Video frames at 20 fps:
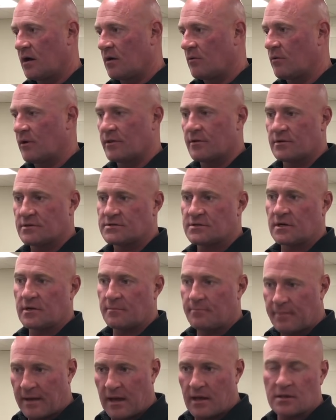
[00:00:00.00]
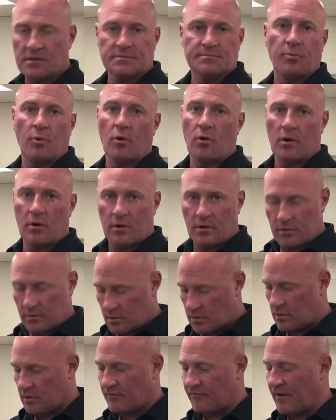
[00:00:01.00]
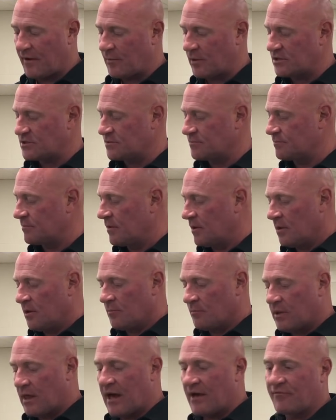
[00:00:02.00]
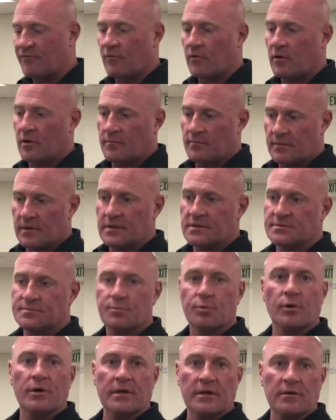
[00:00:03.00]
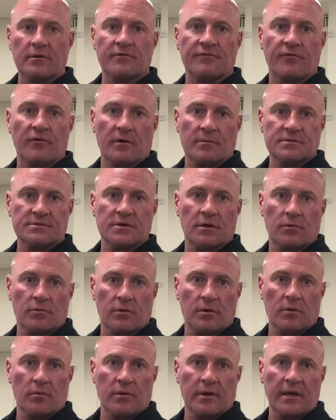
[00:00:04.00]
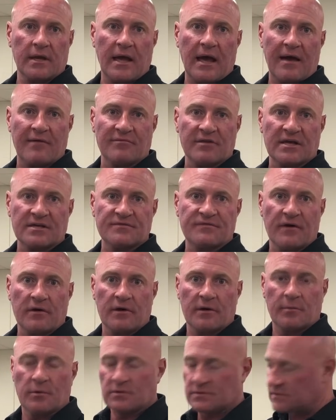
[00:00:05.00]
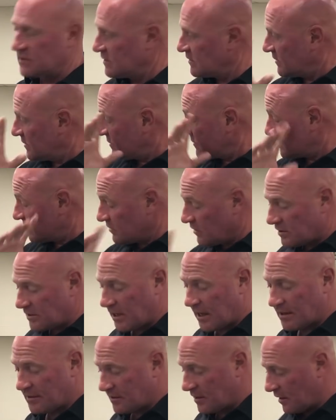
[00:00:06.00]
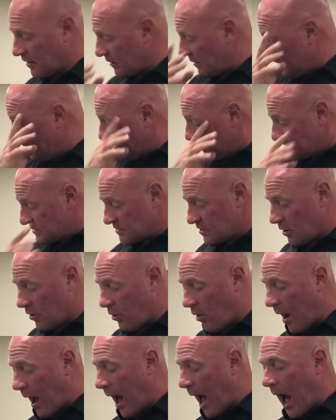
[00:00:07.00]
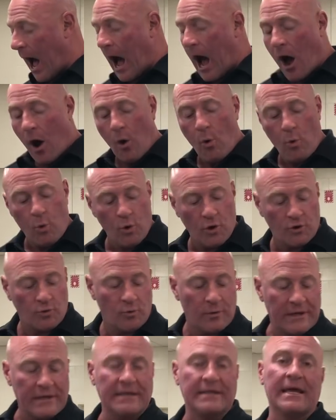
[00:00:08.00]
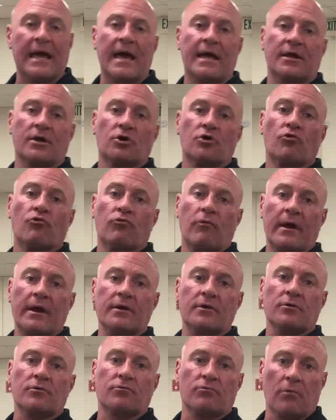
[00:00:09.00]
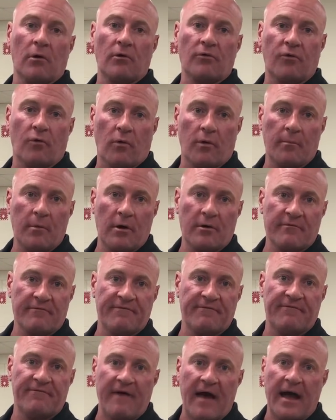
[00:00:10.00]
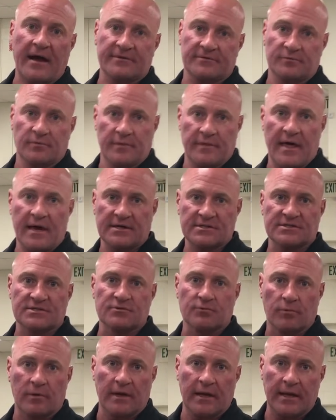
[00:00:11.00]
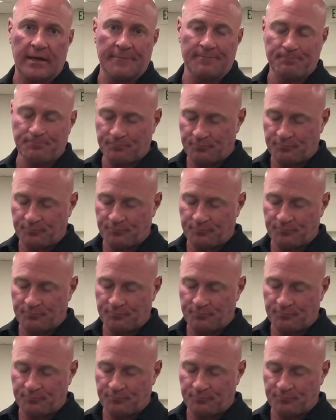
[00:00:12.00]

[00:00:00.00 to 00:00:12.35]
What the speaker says: whether it's on a balance board or a vibration platform, it's pretty uniform. So we have less variables to look at there. So how would we get a greater growth hormone effect with X3